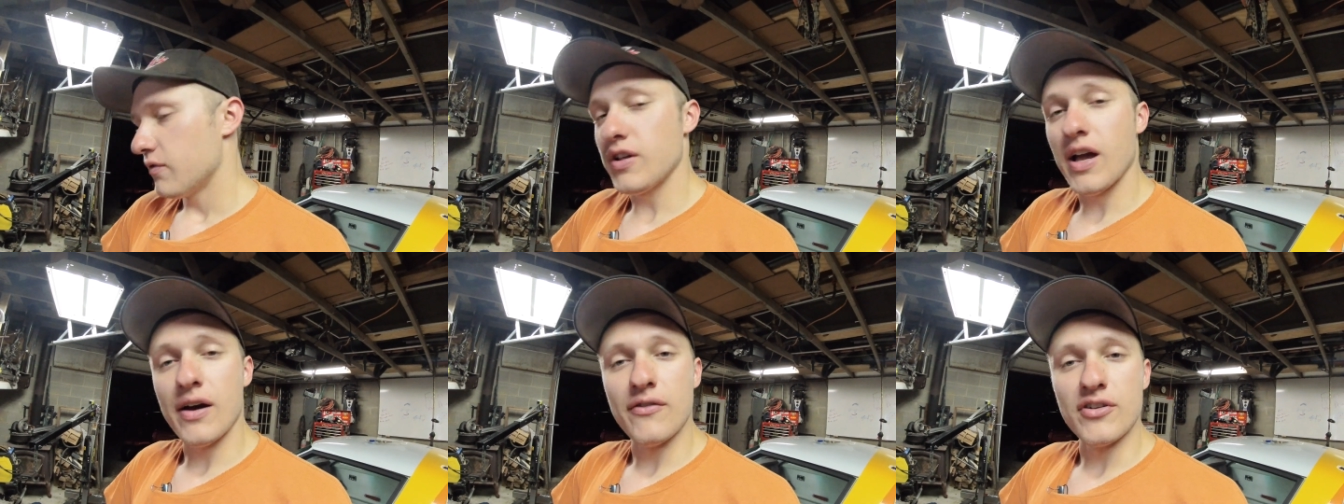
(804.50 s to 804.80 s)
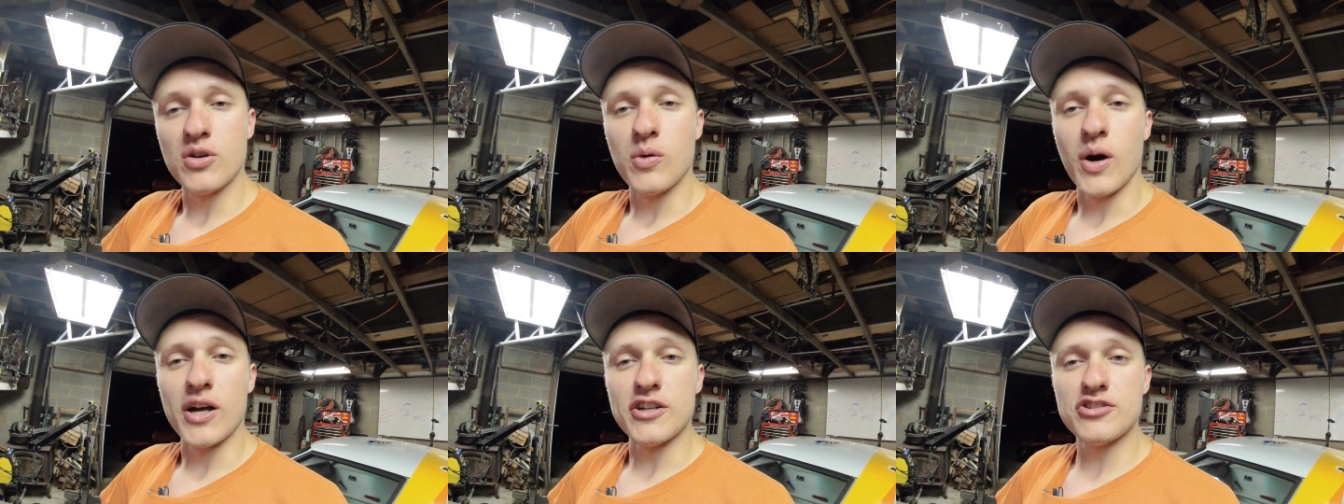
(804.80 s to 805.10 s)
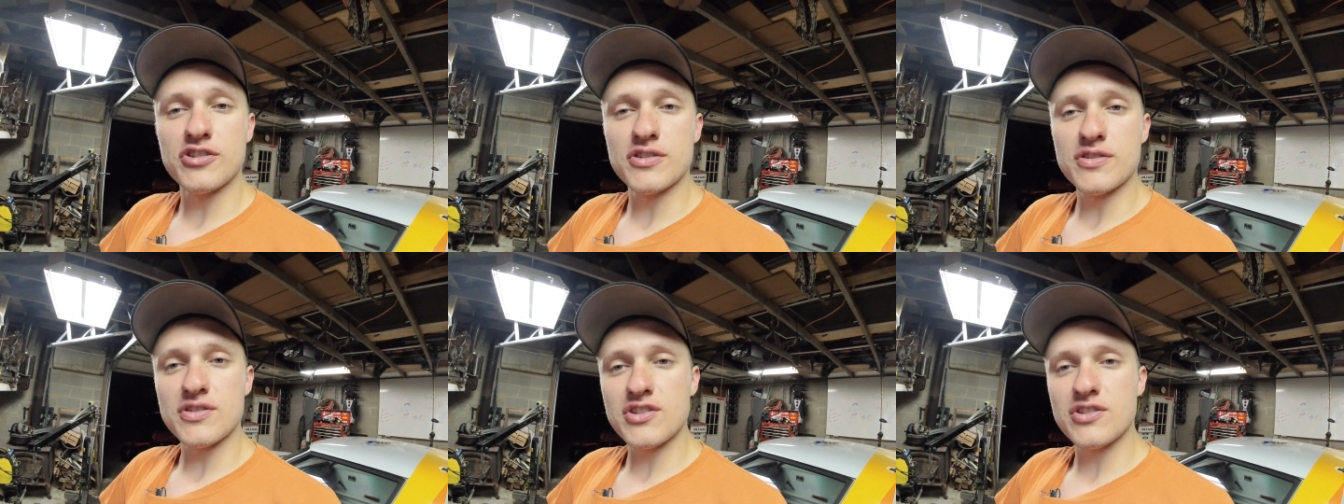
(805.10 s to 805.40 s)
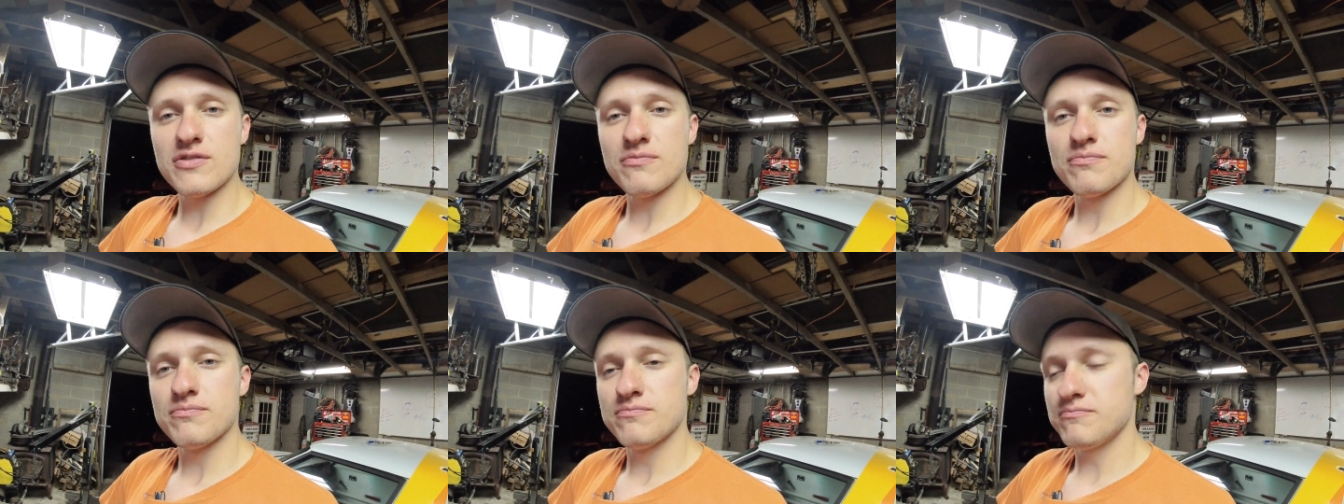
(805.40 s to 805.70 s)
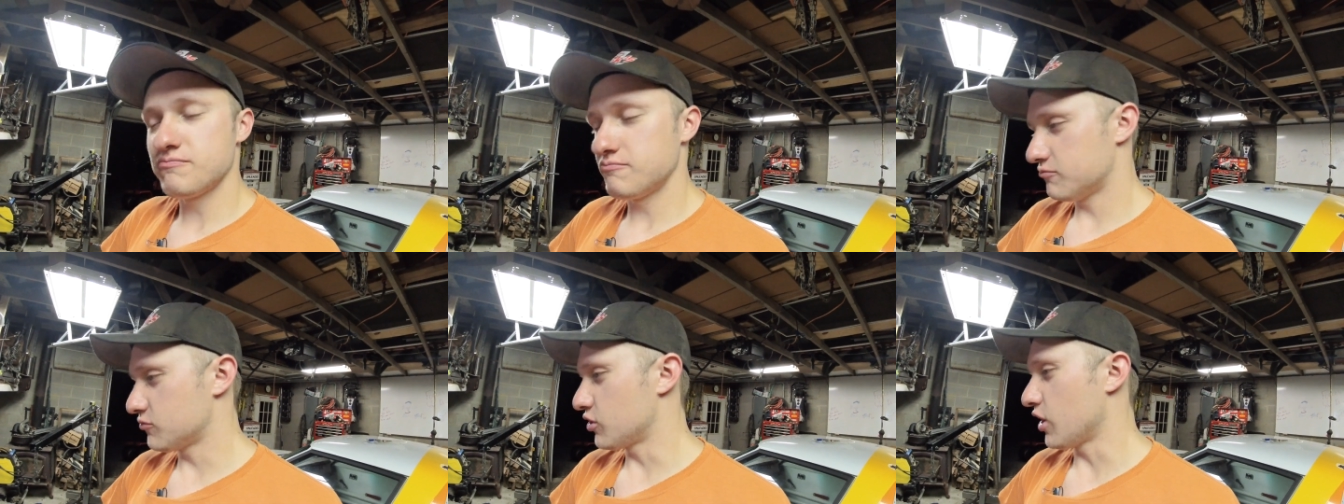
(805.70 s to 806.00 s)
If you have any questions,
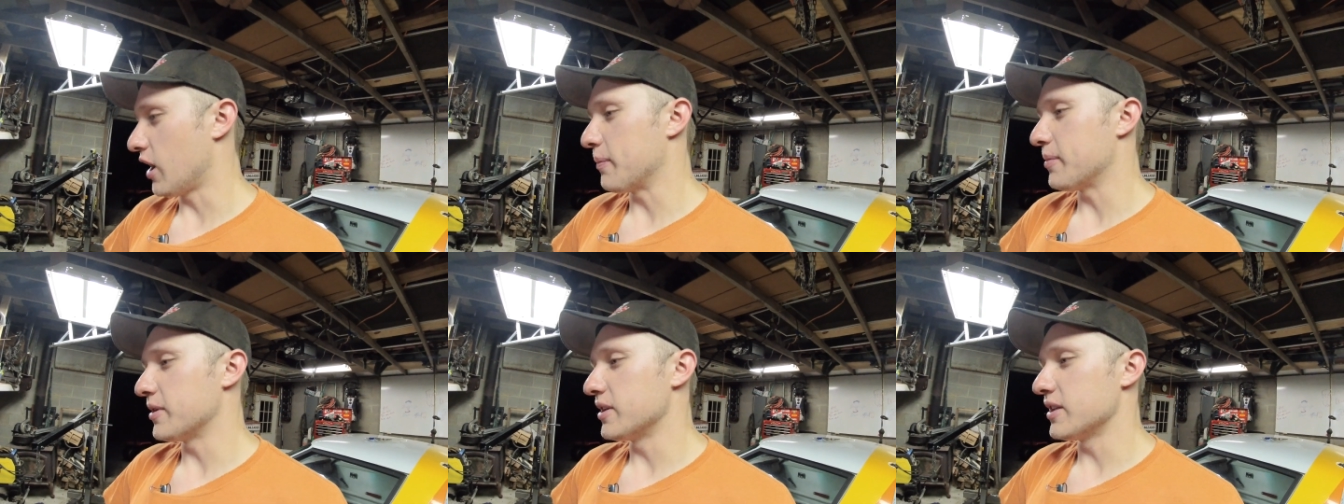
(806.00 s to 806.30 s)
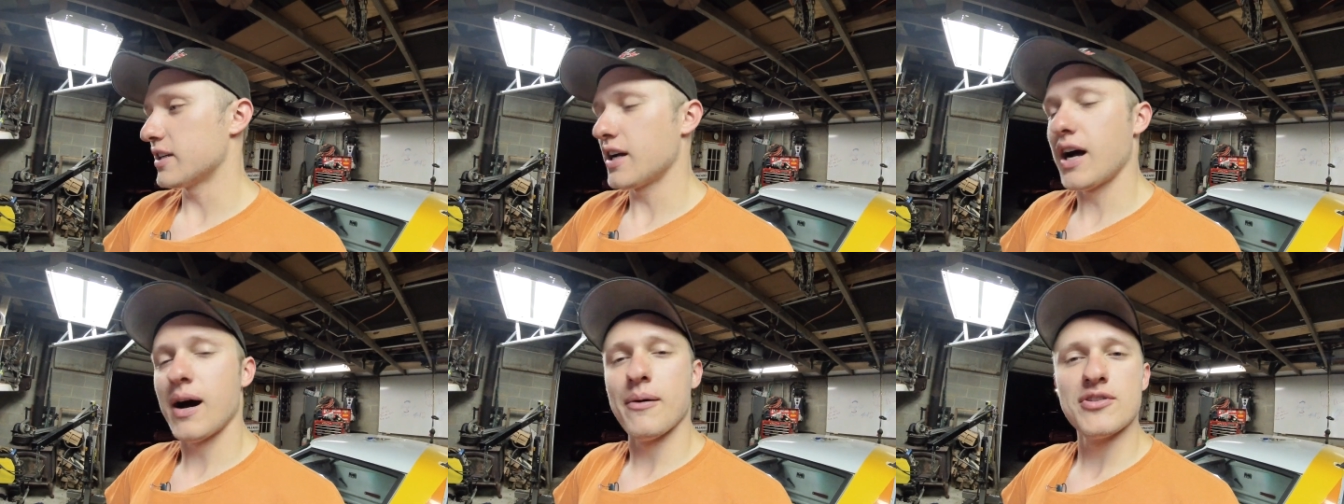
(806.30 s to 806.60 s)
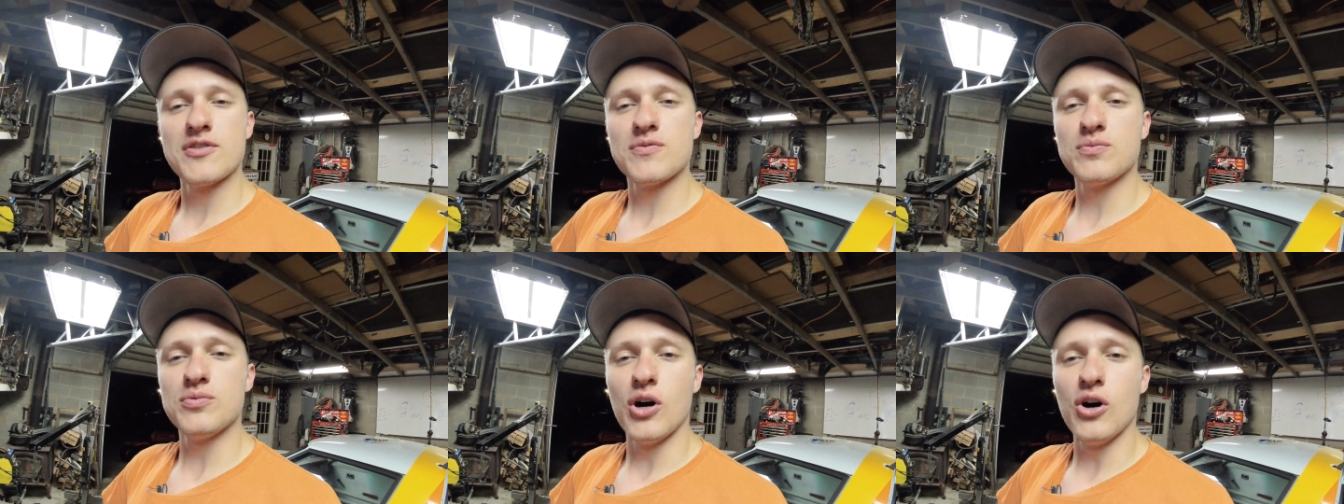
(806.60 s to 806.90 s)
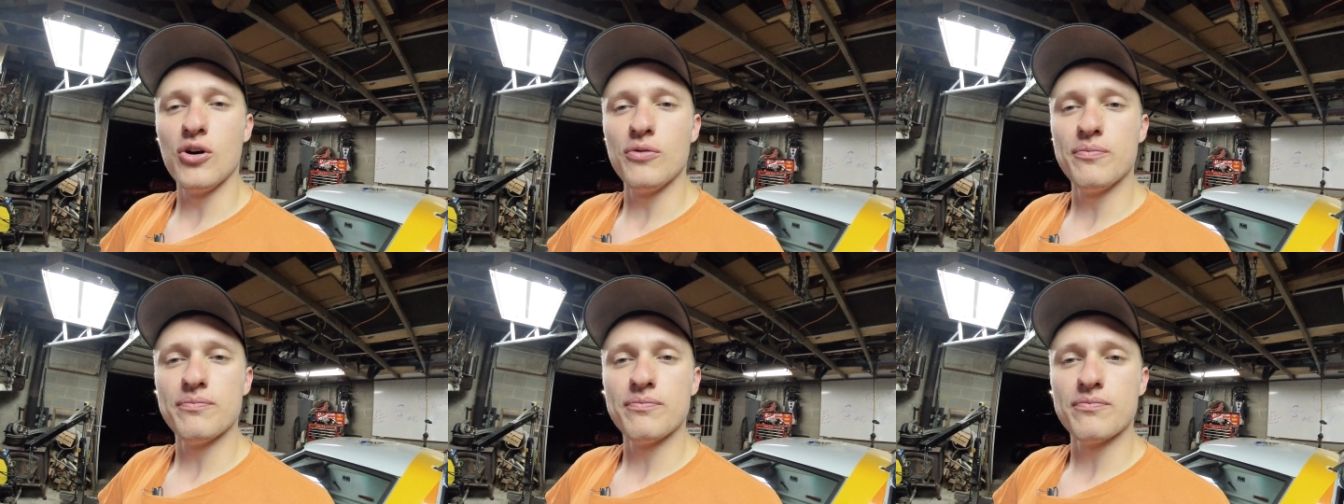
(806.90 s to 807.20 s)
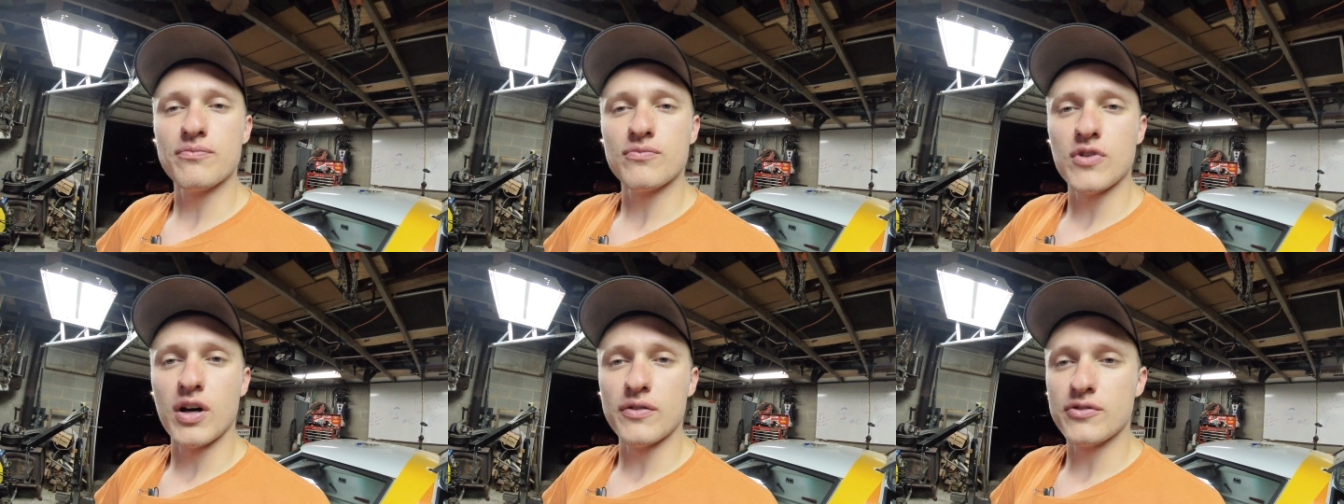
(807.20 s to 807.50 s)
drop it in the comments below.
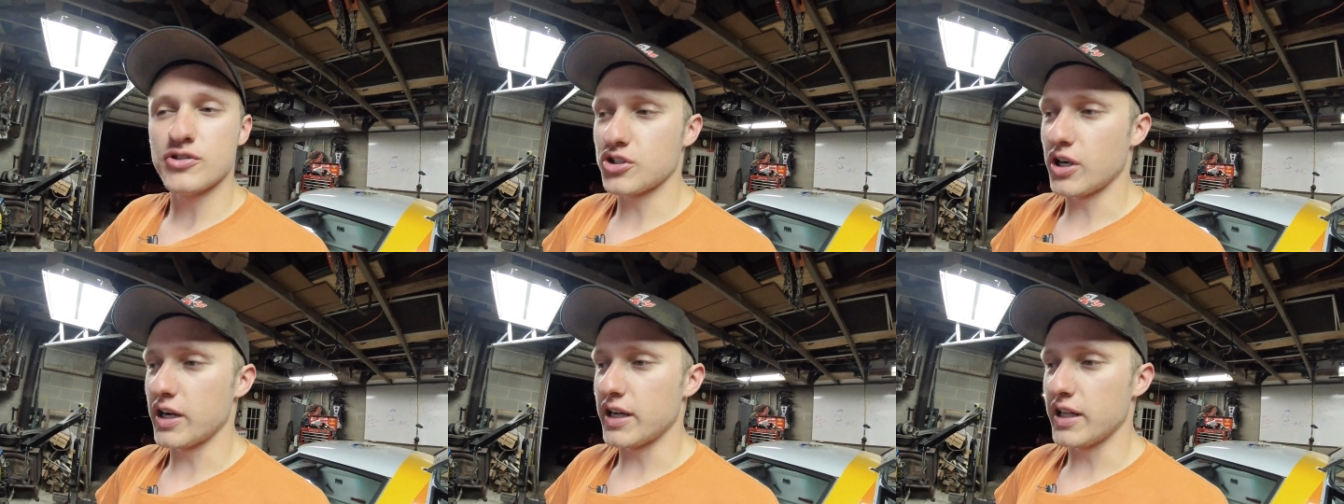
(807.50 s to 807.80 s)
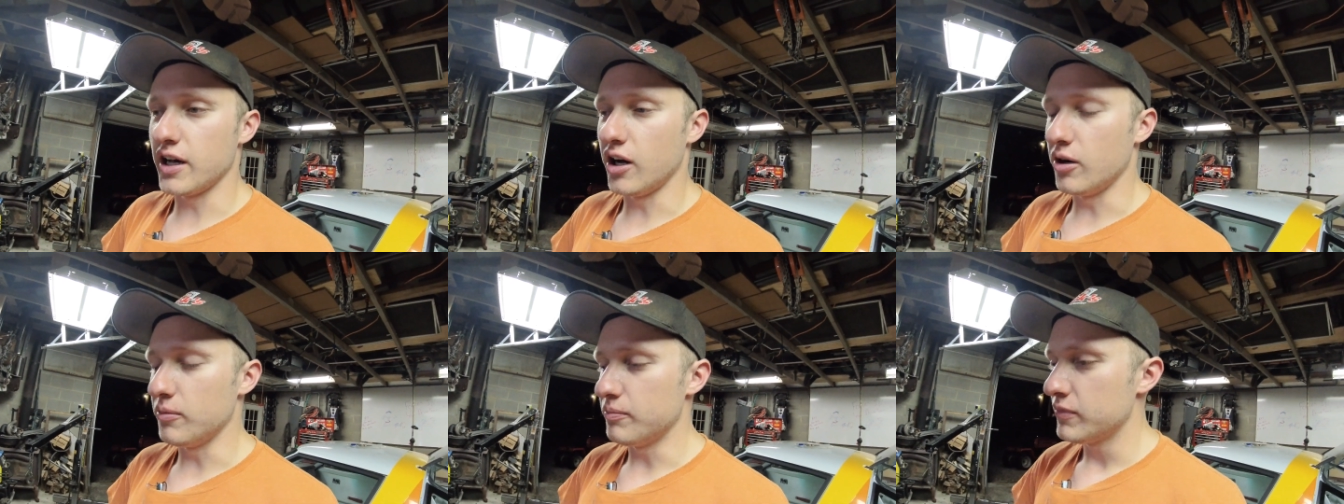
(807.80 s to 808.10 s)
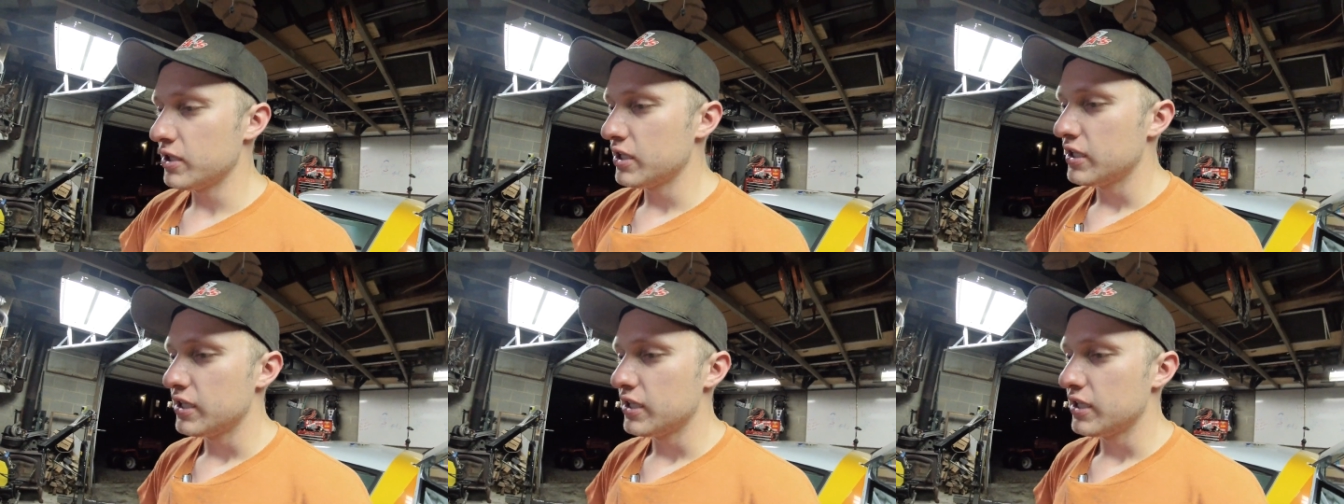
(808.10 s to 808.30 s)
Love to try to help.